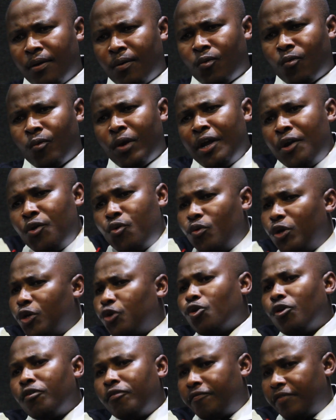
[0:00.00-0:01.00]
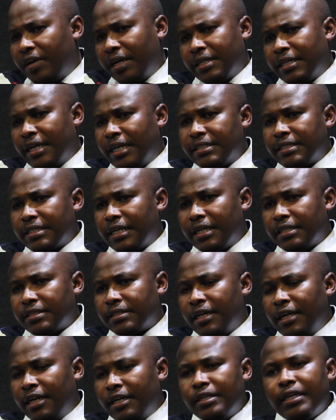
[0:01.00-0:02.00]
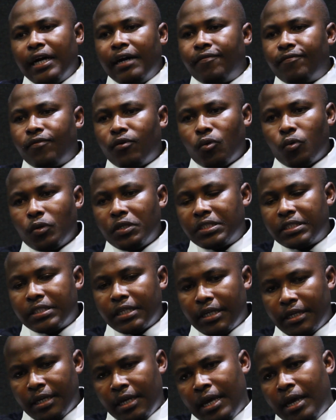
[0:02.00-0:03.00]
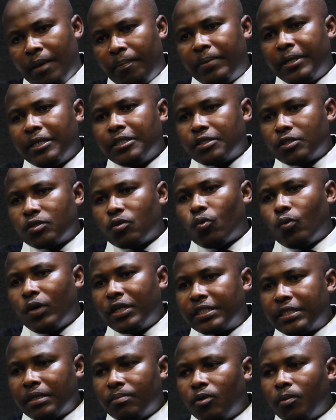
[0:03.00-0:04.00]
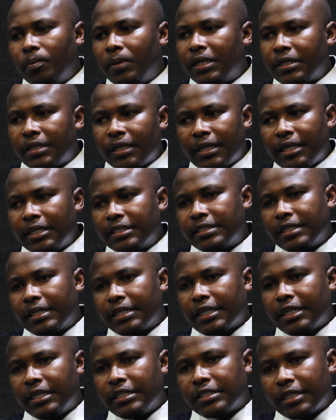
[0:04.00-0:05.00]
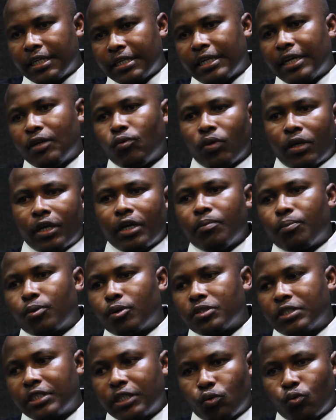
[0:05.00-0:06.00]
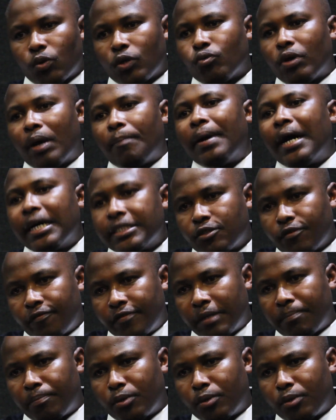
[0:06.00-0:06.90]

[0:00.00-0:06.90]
When we don't find answers, therefore we say, please, wait a moment, let's engage, and then we can proceed when we are part of the